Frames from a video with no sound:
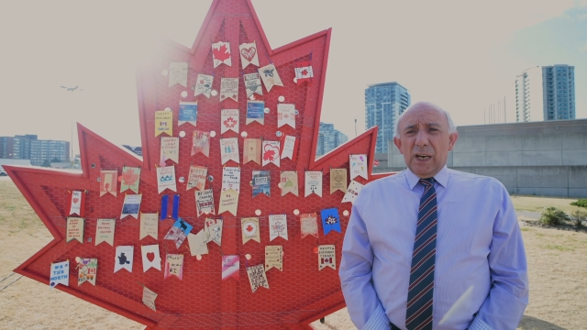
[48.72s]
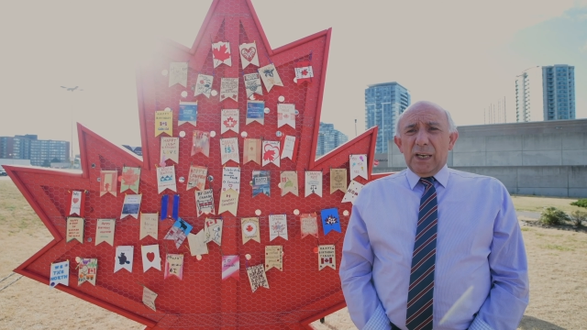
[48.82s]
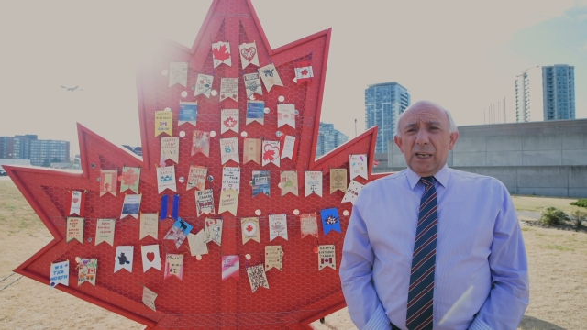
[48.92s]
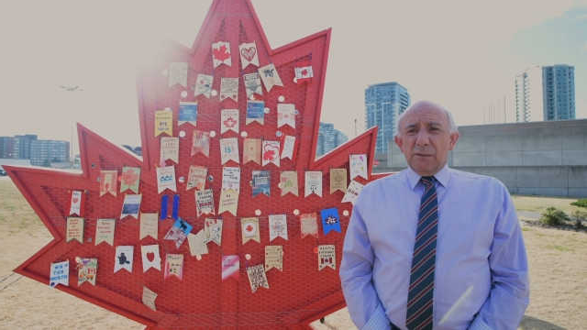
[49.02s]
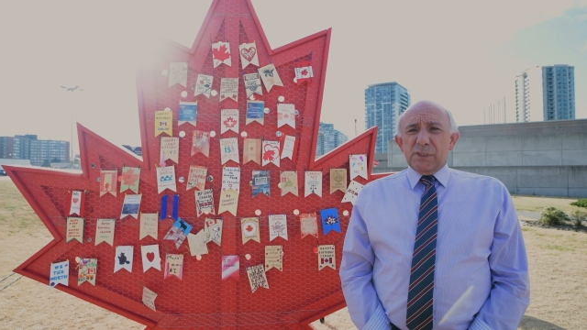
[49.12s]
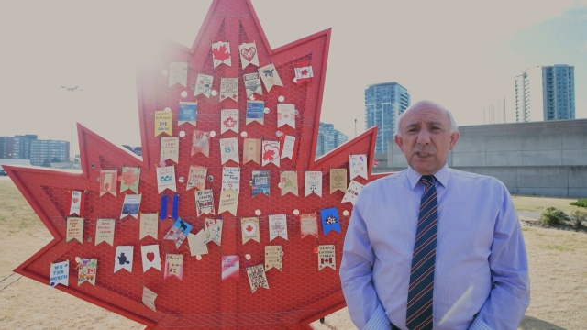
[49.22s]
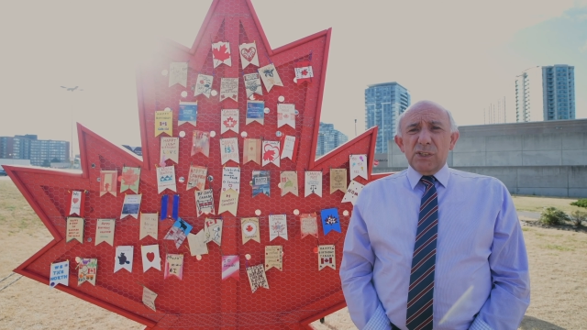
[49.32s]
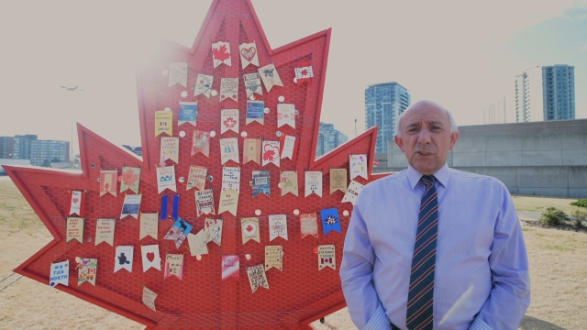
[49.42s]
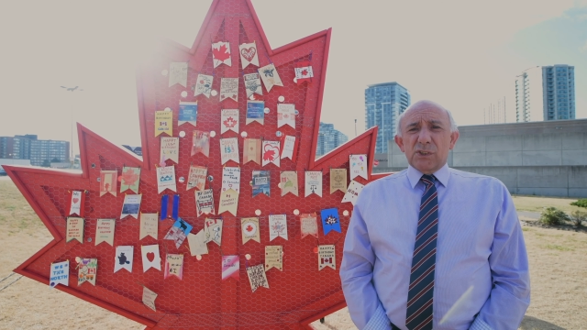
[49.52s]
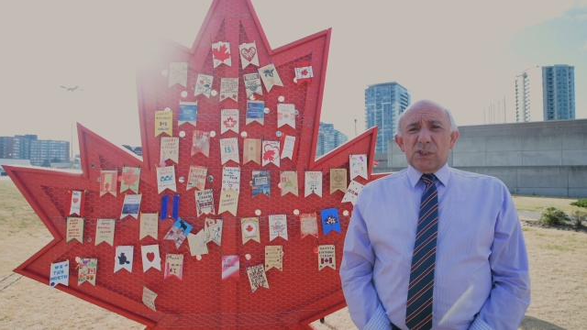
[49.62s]
I have
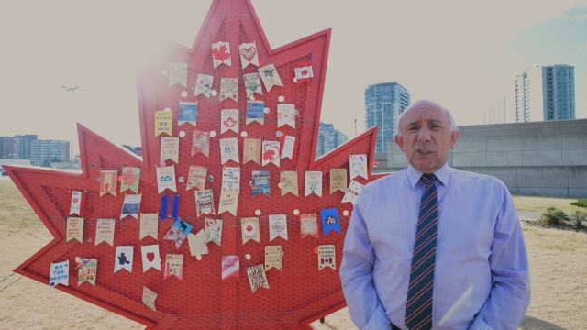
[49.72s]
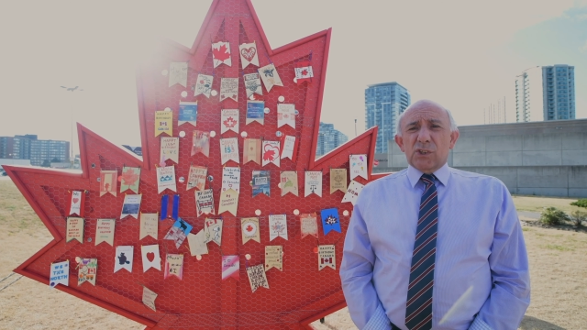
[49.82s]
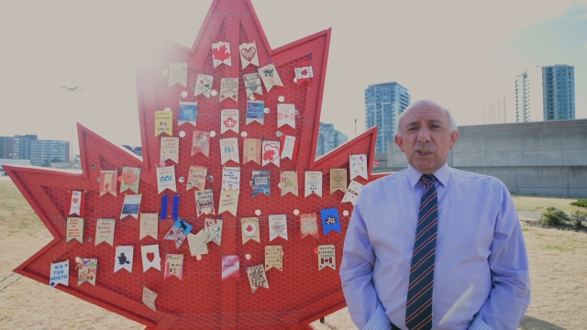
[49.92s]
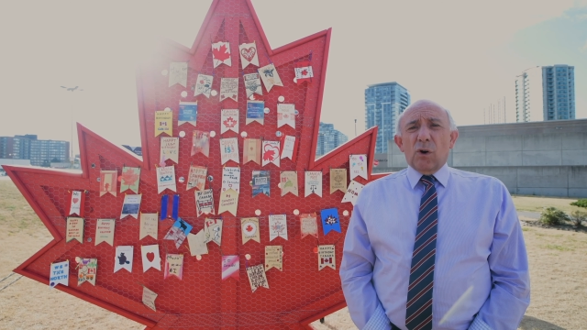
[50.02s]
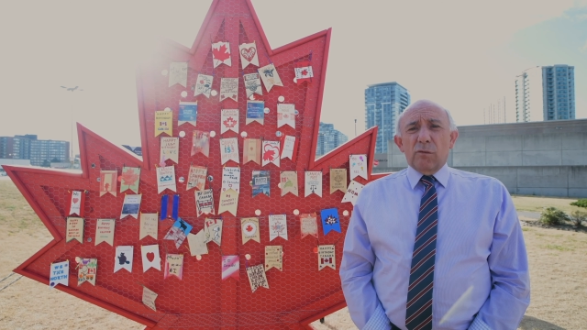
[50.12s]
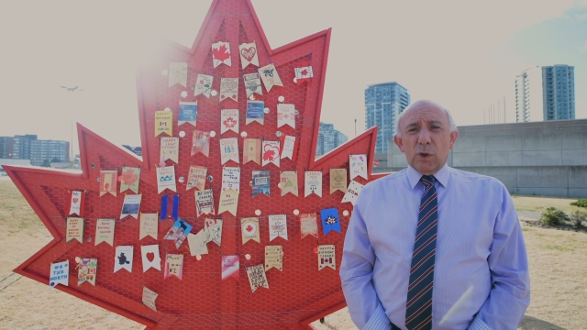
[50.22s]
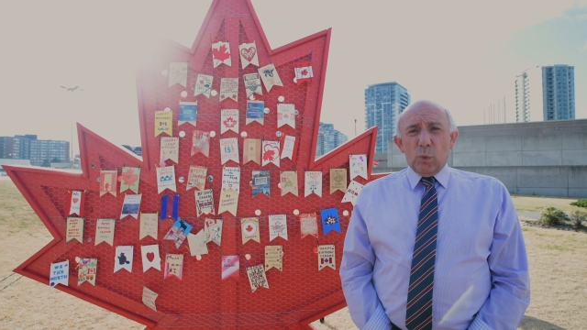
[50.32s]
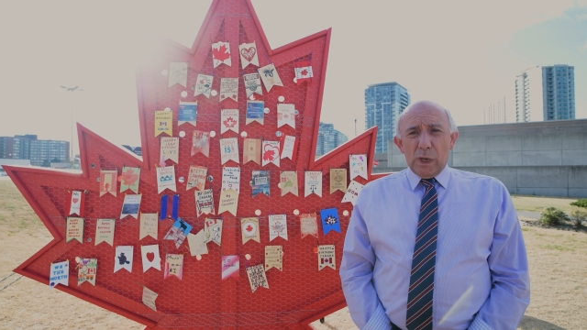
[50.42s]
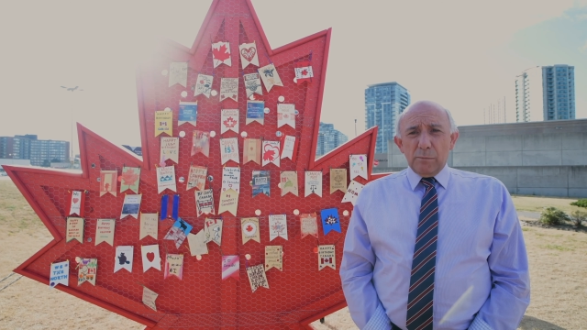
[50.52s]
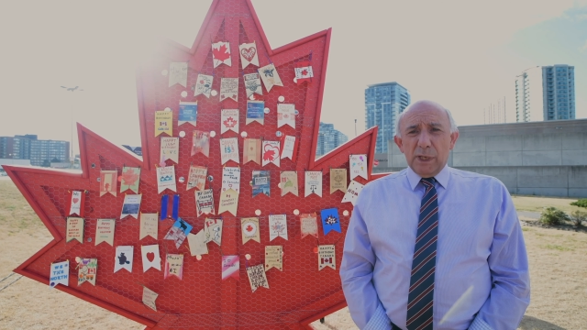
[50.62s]
seen such an
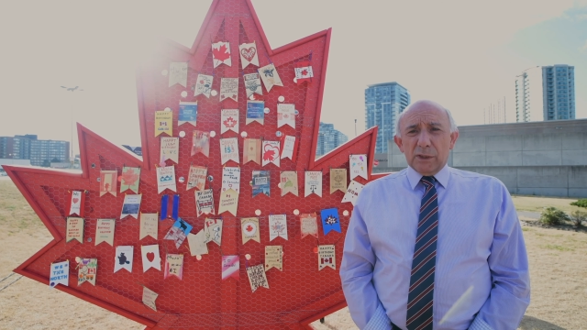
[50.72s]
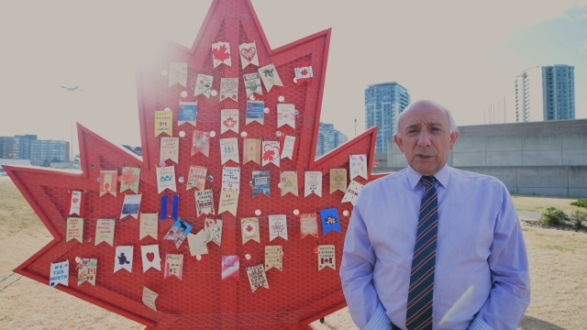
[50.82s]
overwhelming